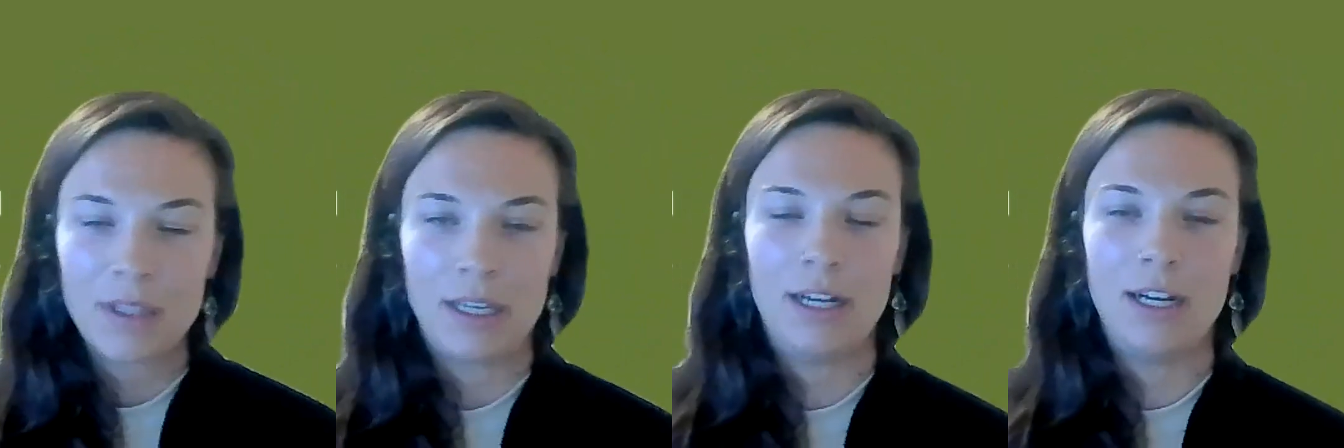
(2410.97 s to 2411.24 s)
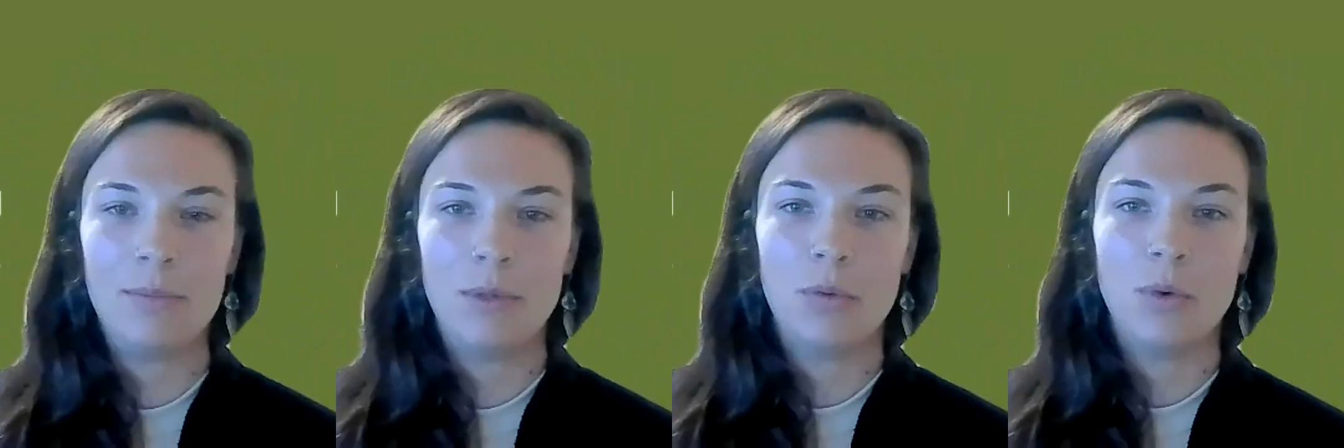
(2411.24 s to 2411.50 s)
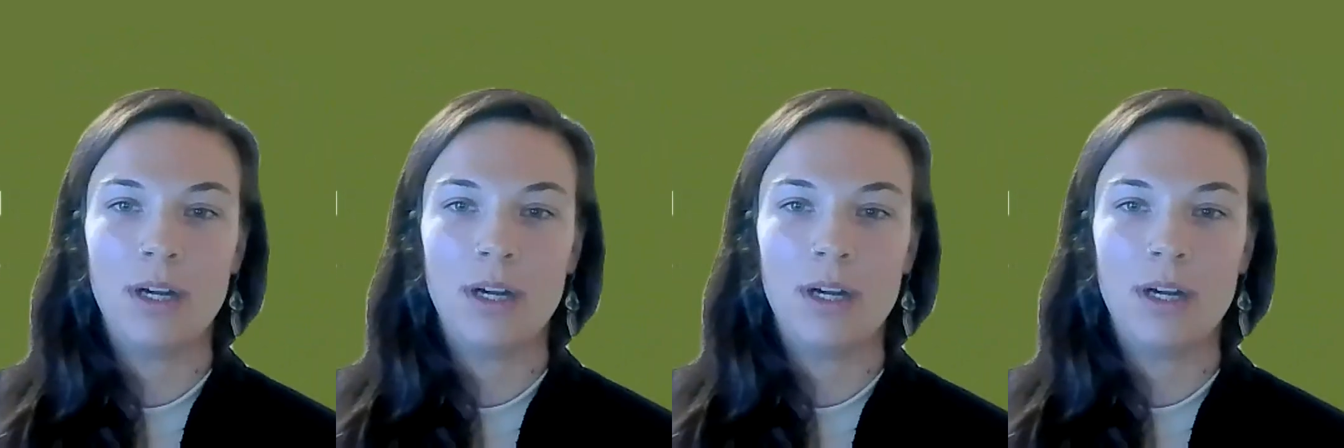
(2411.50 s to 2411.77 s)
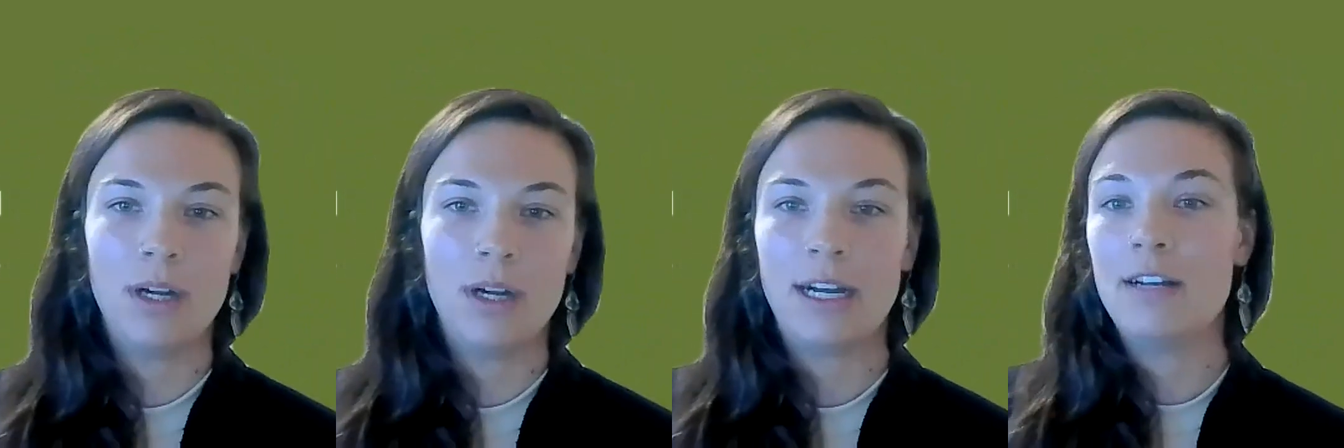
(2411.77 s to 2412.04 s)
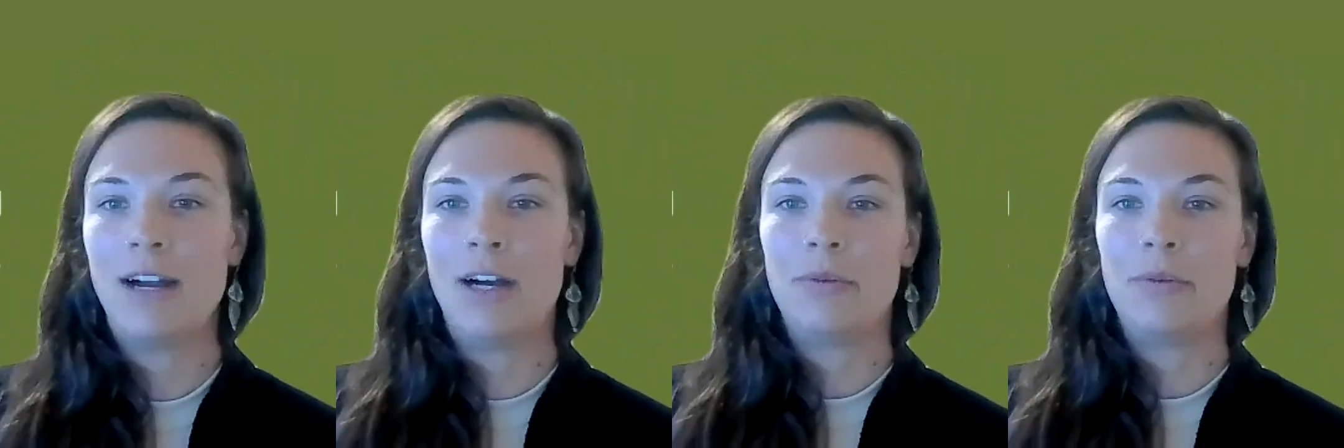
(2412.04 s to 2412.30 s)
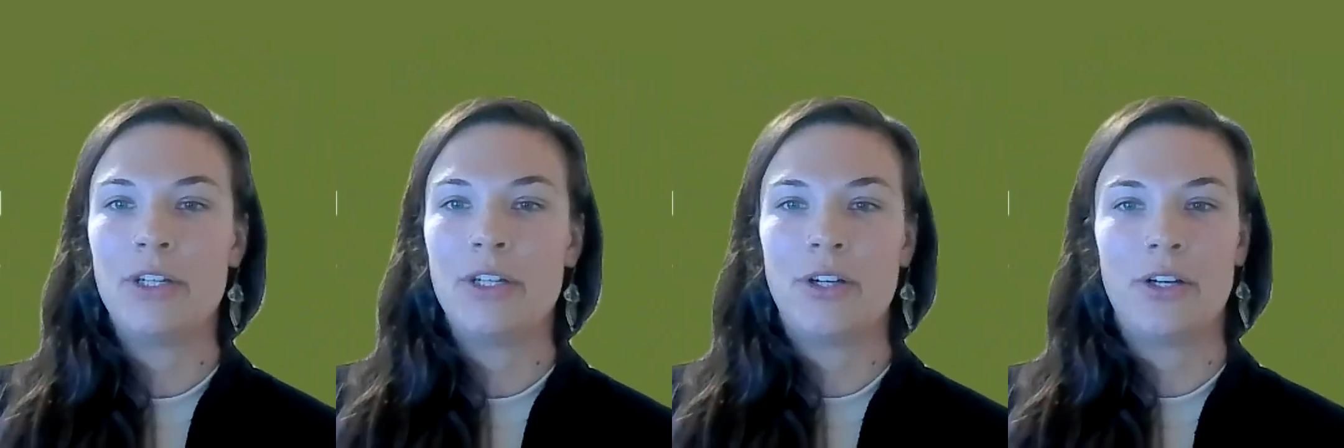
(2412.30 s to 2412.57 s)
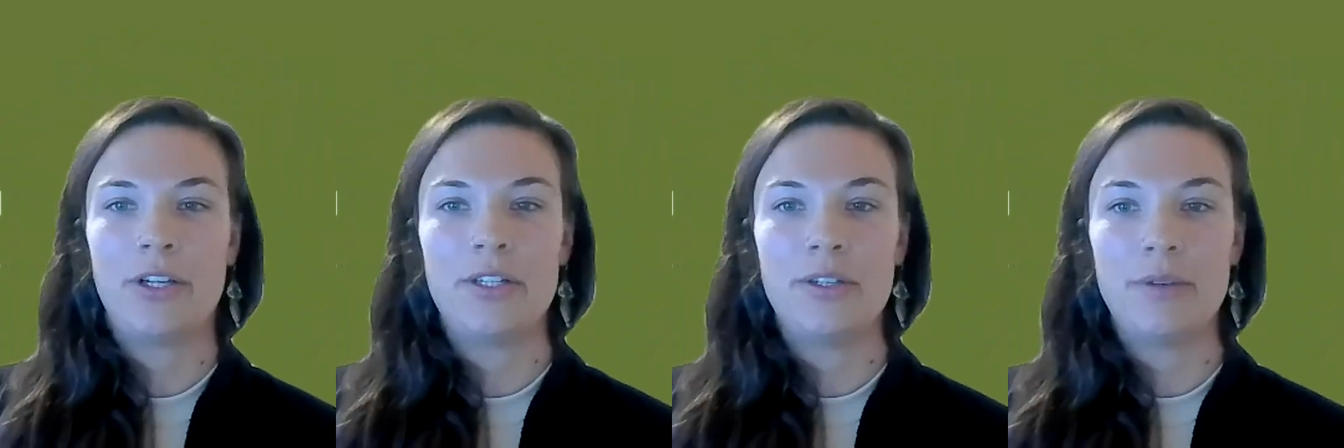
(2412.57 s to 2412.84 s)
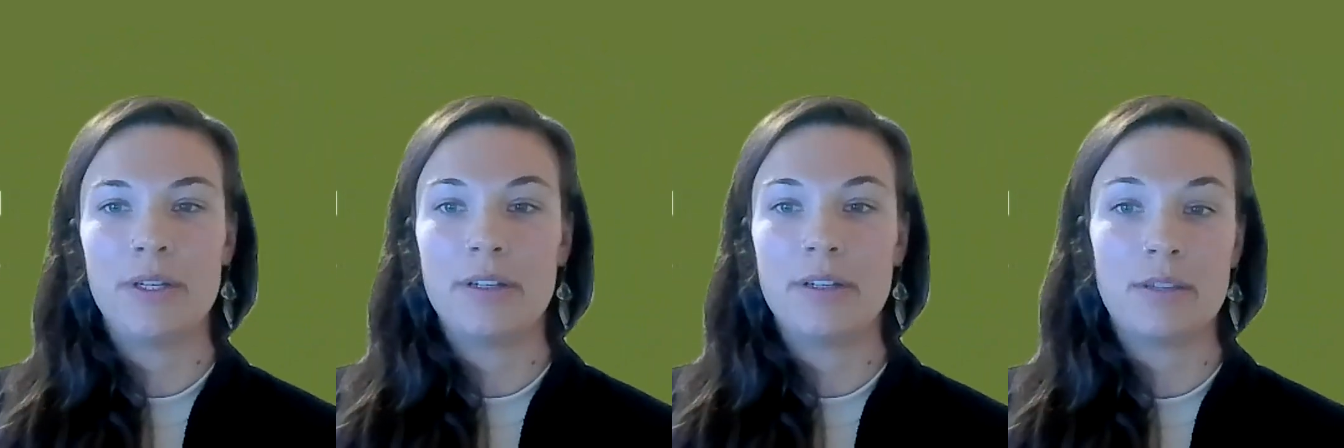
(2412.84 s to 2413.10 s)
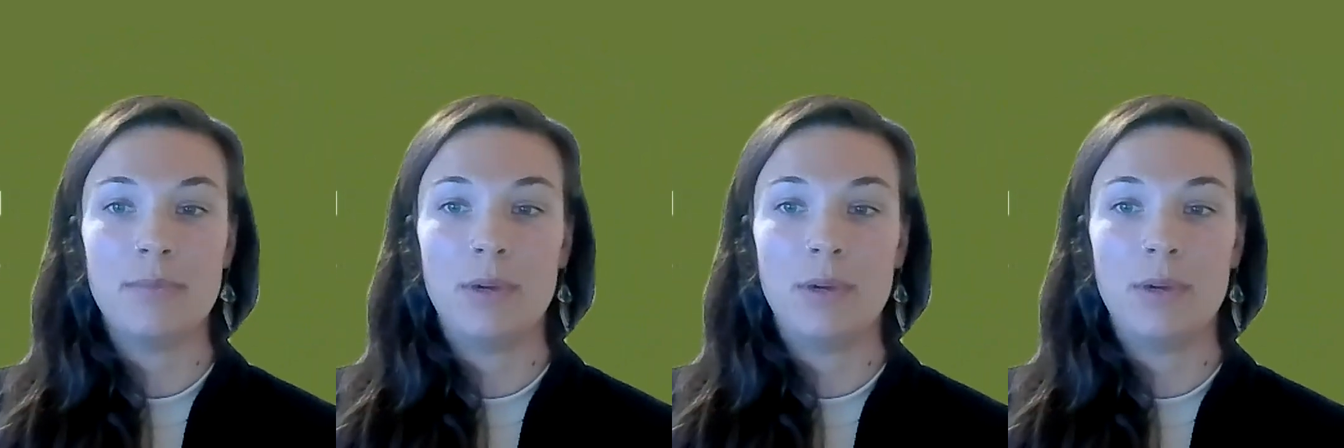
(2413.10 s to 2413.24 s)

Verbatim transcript: Um, what kind of outreach are you doing